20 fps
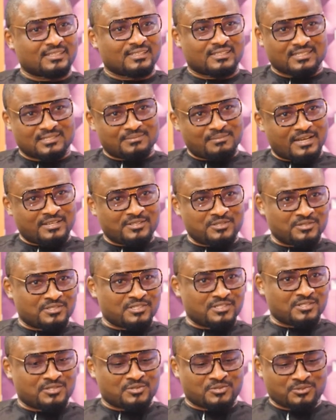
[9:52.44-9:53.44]
It's my
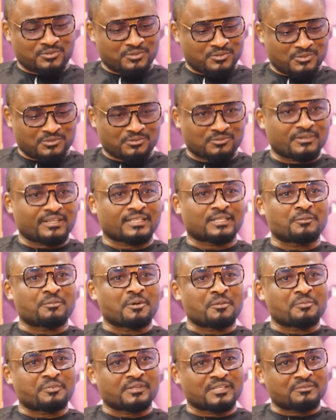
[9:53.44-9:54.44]
duty to wake them
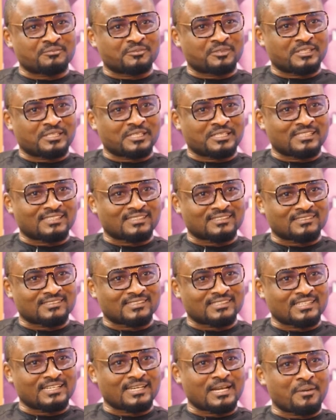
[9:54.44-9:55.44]
up in the morning,
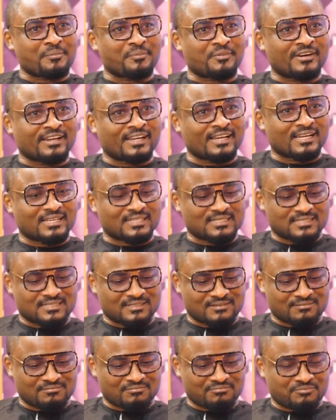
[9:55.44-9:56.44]
say their
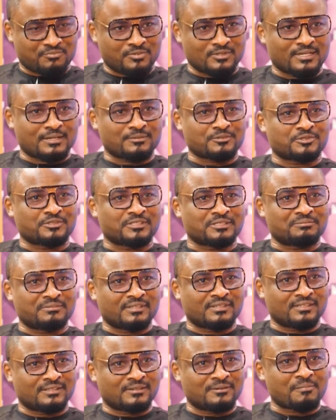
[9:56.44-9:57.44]
prayers, put them through the
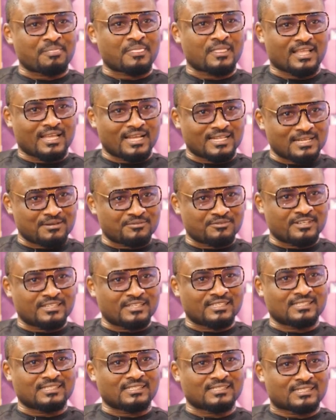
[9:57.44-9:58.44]
meal, get them
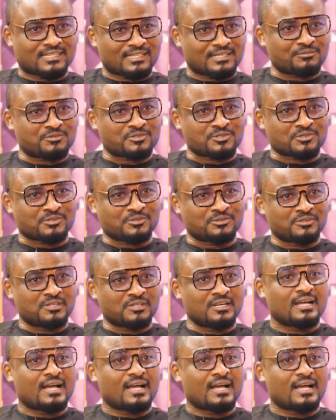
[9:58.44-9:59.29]
ready, send them to school.